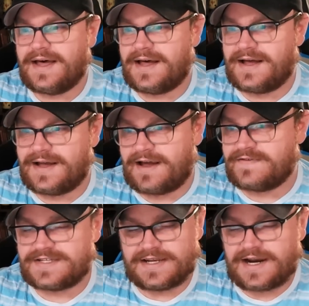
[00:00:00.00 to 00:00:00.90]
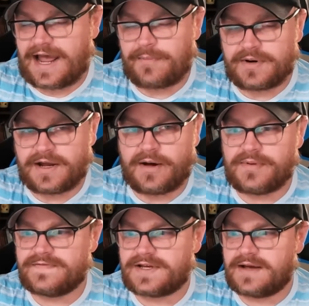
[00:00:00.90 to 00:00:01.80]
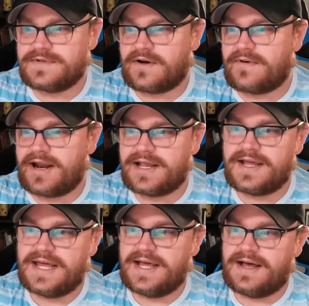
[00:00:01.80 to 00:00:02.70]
I've seen it happen a couple of times already.